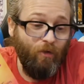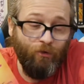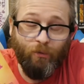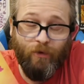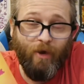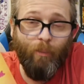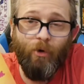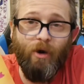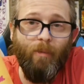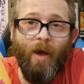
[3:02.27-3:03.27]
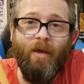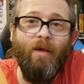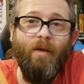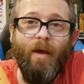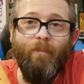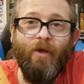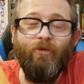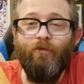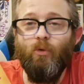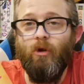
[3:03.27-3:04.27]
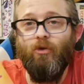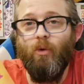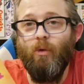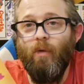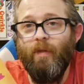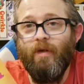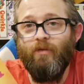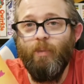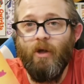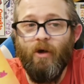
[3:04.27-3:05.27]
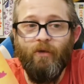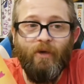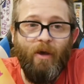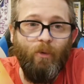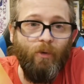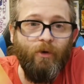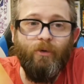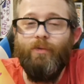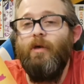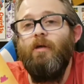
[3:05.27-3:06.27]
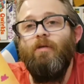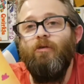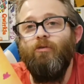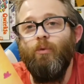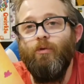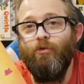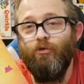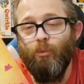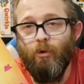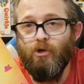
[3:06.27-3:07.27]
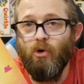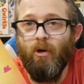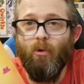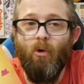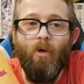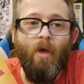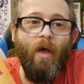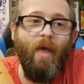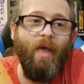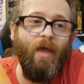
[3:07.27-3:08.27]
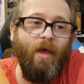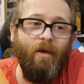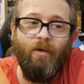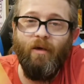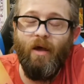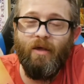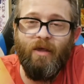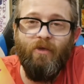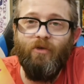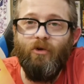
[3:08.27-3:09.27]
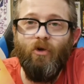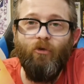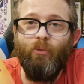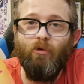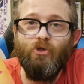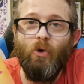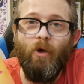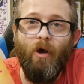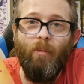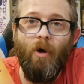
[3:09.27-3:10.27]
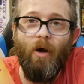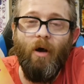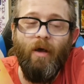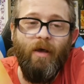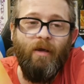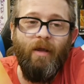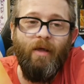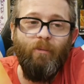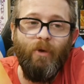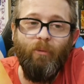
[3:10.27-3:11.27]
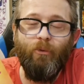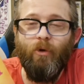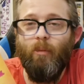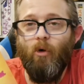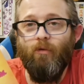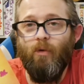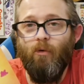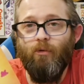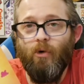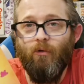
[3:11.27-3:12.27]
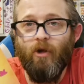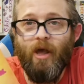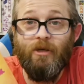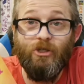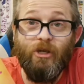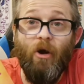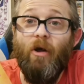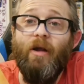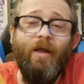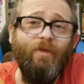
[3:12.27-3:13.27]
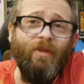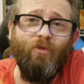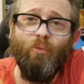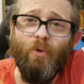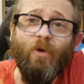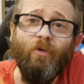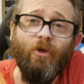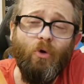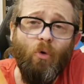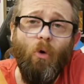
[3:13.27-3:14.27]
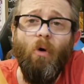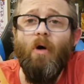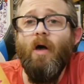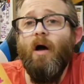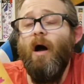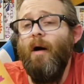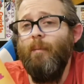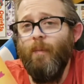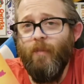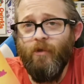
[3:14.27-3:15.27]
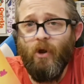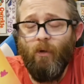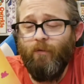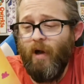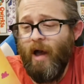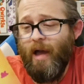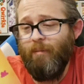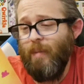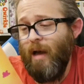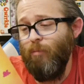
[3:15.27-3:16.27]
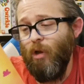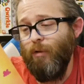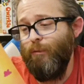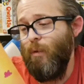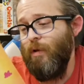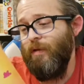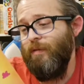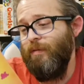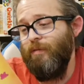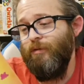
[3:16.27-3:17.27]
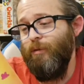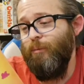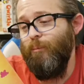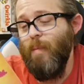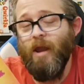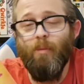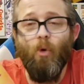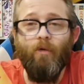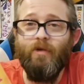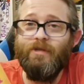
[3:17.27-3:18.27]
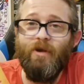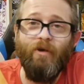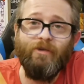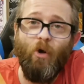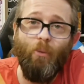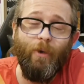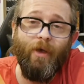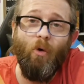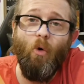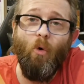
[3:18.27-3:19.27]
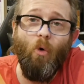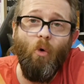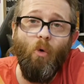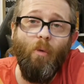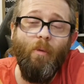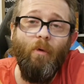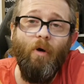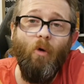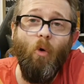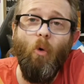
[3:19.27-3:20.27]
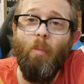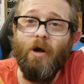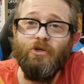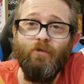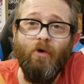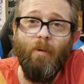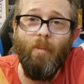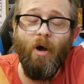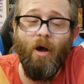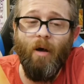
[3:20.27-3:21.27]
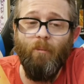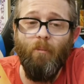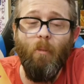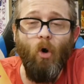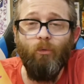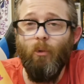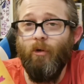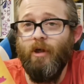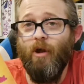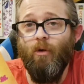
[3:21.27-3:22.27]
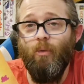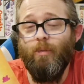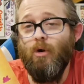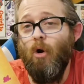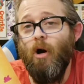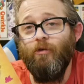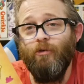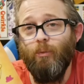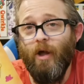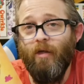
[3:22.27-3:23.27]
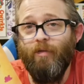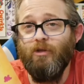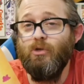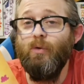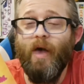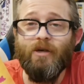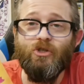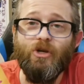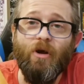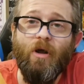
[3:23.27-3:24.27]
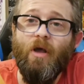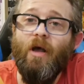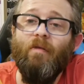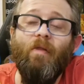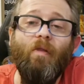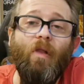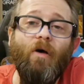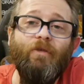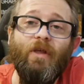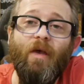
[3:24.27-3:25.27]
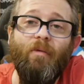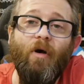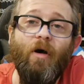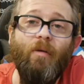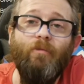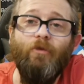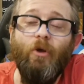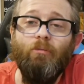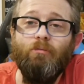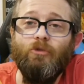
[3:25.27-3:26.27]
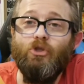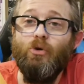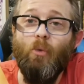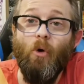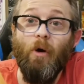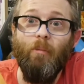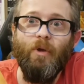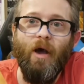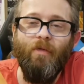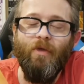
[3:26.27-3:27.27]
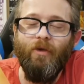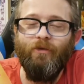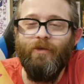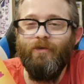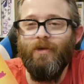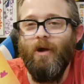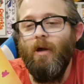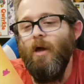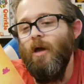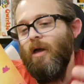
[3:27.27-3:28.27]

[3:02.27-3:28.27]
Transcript: There's a reason I put it in my in my best of 2021 list because I really do think these were super enjoyable, and uh, kids and adults will enjoy them uh, and and be able to read them over and over and over again and share it. And I think that's really cool. Um, you know, I I'm looking forward to to many more of this series. I hope we get a whole a whole bunch of them. Um, multiple a year would be awesome. We got I think two last year. Love to get uh, you know two more beyond this this year.